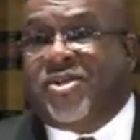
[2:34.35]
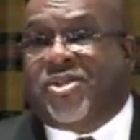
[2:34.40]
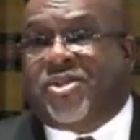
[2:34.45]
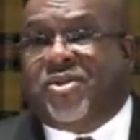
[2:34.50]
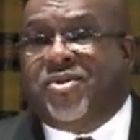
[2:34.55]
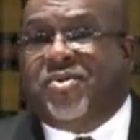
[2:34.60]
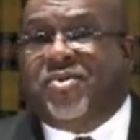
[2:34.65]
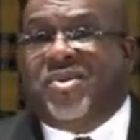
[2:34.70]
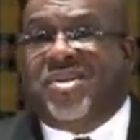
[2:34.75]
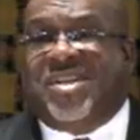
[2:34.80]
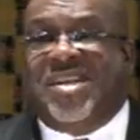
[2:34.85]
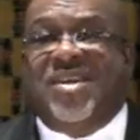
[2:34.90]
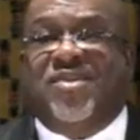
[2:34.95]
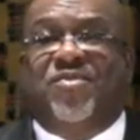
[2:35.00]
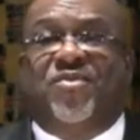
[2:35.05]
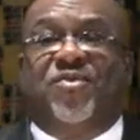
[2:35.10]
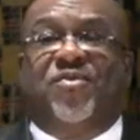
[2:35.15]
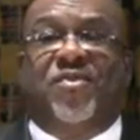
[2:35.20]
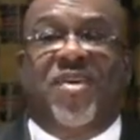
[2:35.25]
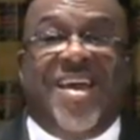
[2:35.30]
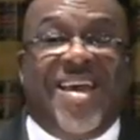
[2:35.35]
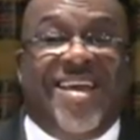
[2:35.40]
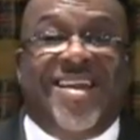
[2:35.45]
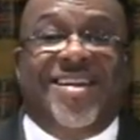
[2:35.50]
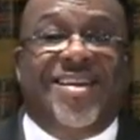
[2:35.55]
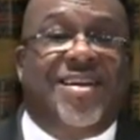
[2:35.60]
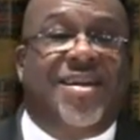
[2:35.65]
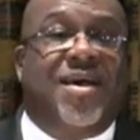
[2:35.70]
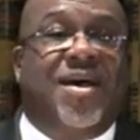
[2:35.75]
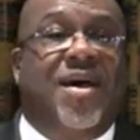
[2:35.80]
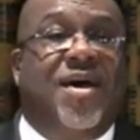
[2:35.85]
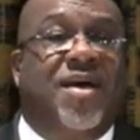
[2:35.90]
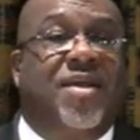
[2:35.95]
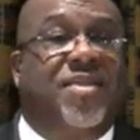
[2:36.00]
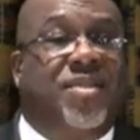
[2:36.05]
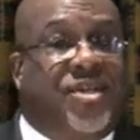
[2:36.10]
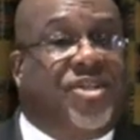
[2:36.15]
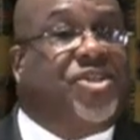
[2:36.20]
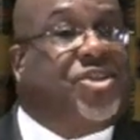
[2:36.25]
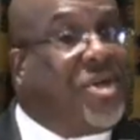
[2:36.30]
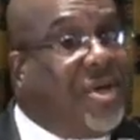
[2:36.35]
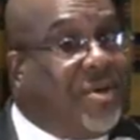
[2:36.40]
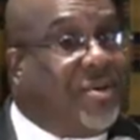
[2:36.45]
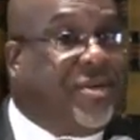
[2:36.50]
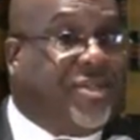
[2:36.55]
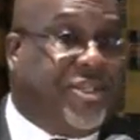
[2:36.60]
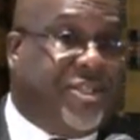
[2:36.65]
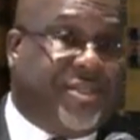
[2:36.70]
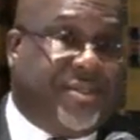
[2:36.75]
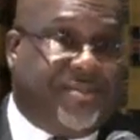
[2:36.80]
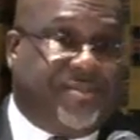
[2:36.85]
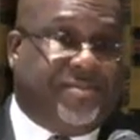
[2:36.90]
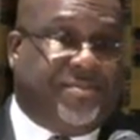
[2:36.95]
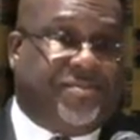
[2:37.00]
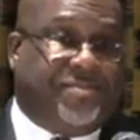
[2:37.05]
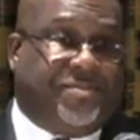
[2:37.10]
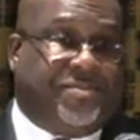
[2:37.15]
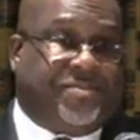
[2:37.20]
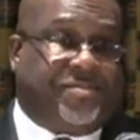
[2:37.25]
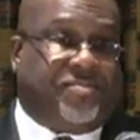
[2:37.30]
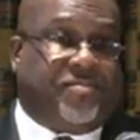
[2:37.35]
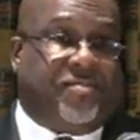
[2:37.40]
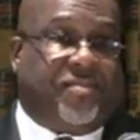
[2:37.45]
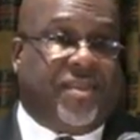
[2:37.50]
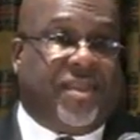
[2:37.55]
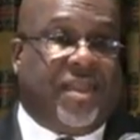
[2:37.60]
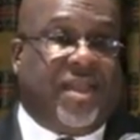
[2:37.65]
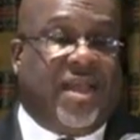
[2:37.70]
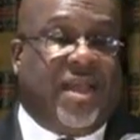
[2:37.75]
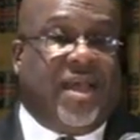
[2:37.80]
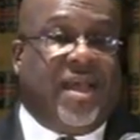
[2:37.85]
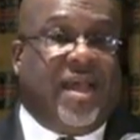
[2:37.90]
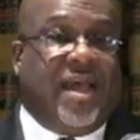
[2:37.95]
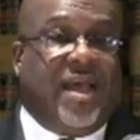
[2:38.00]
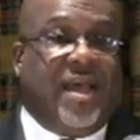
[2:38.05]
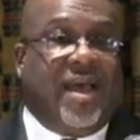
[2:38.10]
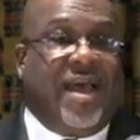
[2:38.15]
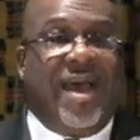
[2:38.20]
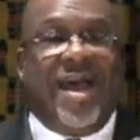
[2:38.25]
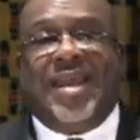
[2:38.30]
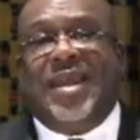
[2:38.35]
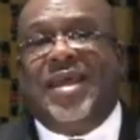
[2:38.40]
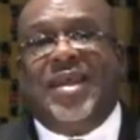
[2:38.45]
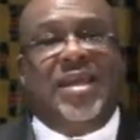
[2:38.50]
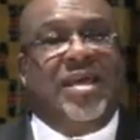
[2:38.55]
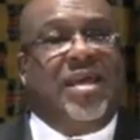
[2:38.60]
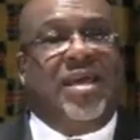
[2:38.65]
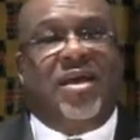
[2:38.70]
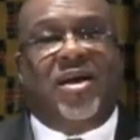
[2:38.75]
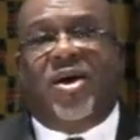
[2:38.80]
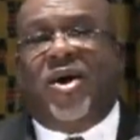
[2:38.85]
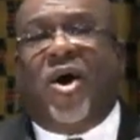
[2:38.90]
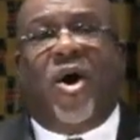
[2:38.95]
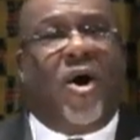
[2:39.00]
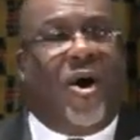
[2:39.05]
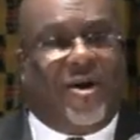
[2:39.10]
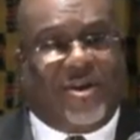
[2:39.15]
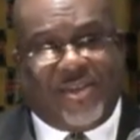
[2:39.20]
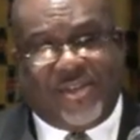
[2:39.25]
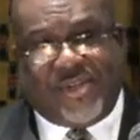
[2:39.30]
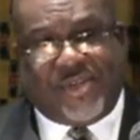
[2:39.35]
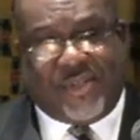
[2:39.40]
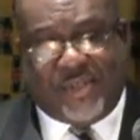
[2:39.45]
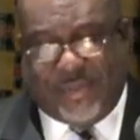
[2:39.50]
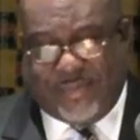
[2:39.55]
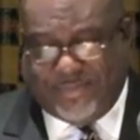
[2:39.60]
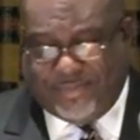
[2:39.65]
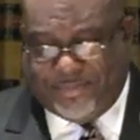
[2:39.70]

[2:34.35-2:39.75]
to defend the church at any cost.